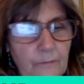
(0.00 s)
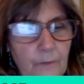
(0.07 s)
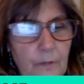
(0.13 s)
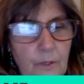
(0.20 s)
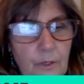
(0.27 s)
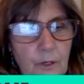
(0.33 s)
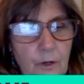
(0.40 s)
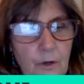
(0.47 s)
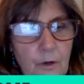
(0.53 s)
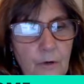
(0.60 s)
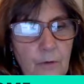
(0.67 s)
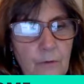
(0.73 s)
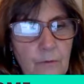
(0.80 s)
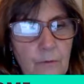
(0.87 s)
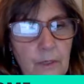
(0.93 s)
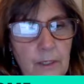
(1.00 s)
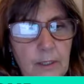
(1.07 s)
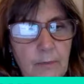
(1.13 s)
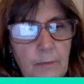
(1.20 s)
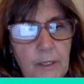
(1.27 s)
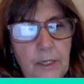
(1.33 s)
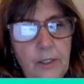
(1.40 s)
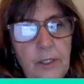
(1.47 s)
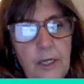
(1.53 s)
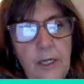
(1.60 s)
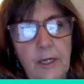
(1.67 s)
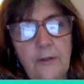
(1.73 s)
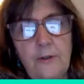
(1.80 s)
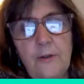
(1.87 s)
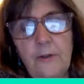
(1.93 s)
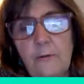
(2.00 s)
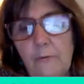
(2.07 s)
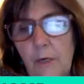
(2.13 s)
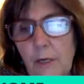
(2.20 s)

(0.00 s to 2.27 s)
So it's a big change